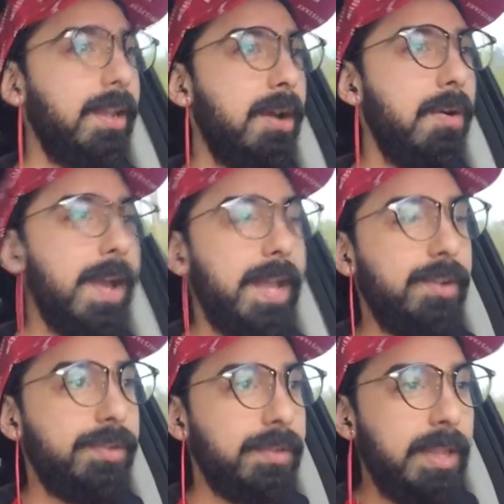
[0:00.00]
you know,
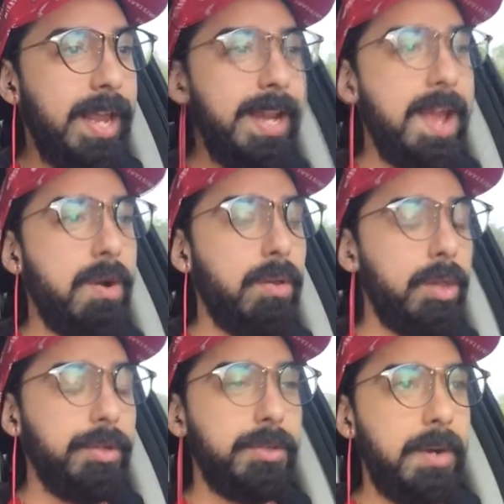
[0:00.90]
and just lay down,
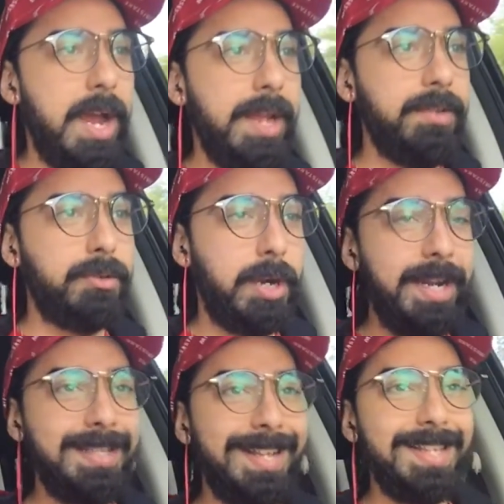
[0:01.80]
close your eyes,
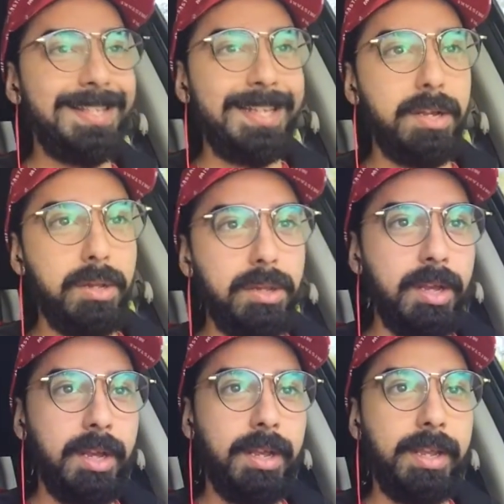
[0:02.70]
try to stay still,
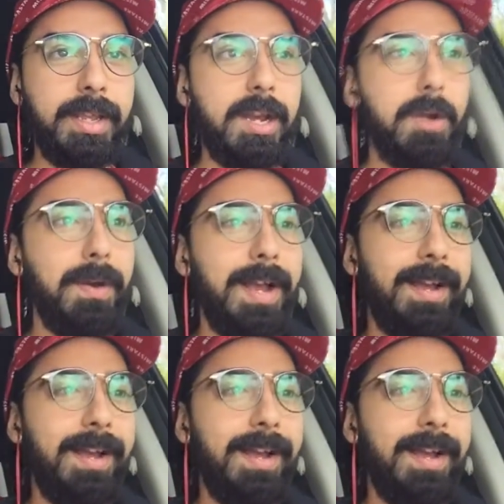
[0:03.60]
you know.